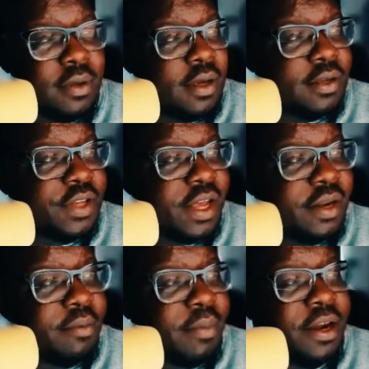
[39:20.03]

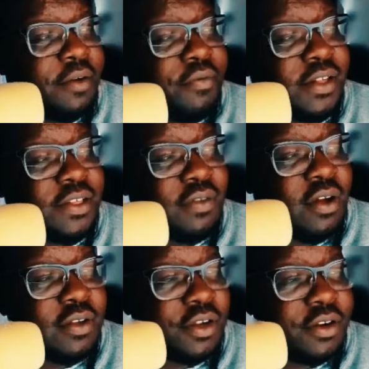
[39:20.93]
said, my dear friends have
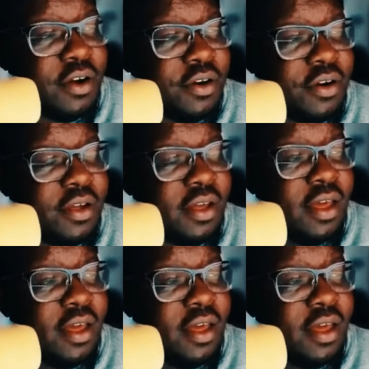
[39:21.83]
lost their daughter,